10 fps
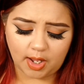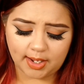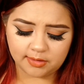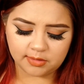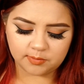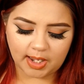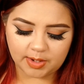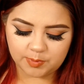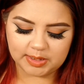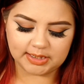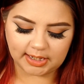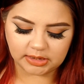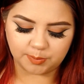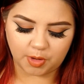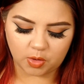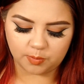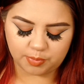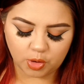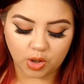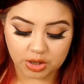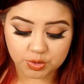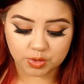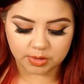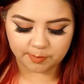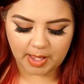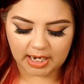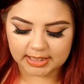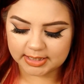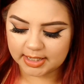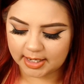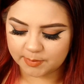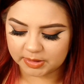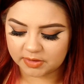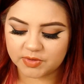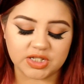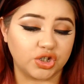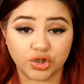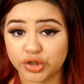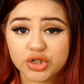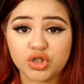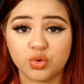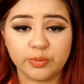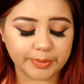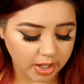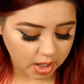I, I really like the Pro, Pro Contour palette. I believe it's a good dupe.